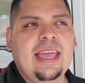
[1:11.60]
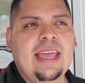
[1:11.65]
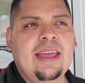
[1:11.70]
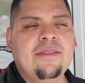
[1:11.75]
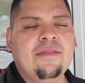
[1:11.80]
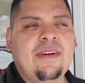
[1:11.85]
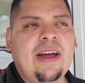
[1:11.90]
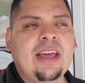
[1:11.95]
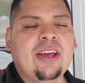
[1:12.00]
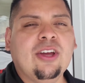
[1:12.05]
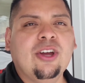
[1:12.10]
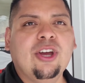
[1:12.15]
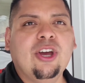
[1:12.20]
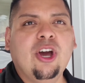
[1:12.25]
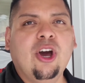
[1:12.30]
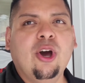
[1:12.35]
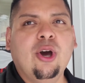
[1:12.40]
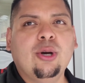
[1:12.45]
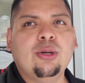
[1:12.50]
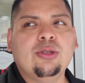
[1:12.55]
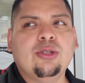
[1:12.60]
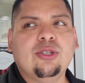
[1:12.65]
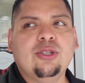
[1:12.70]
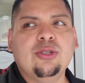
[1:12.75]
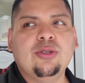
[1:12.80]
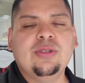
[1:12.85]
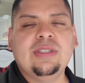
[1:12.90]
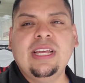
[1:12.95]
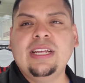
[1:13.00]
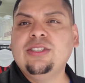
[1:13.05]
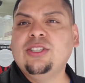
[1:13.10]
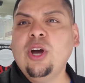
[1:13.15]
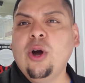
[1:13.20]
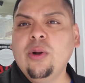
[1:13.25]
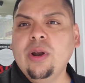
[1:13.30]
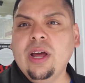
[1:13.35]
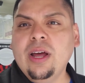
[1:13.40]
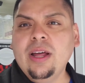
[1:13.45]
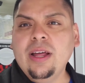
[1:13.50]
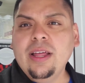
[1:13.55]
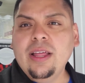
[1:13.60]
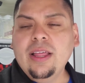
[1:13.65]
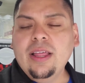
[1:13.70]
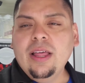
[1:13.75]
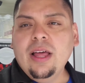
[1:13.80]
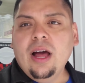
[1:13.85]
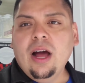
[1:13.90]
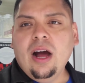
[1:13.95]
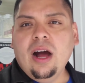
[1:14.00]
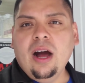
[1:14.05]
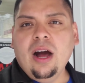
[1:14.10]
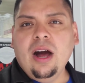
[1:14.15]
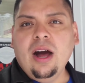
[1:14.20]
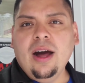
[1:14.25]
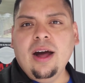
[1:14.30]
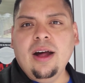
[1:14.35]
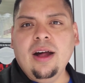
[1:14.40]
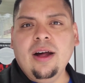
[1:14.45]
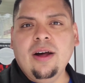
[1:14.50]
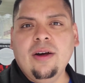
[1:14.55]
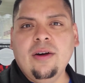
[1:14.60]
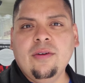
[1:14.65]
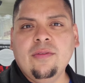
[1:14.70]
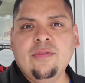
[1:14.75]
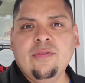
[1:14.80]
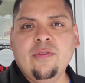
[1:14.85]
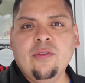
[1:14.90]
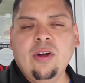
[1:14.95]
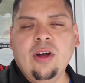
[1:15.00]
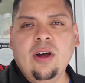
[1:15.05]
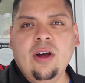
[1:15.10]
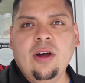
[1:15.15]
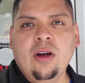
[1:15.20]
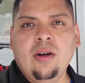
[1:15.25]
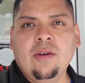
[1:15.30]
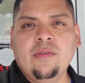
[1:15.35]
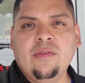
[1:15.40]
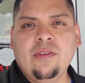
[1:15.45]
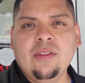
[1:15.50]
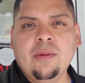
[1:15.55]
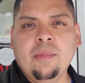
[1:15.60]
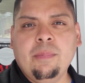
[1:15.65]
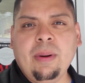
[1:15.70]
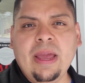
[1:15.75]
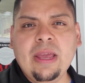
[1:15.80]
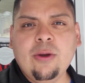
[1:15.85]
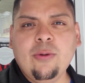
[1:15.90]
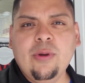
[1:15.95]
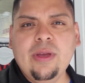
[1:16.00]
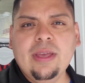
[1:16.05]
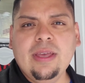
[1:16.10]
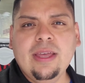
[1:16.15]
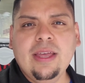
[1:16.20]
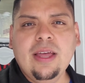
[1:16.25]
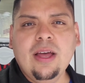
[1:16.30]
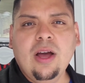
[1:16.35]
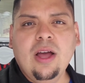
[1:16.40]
I could go to Daytona for the bike week.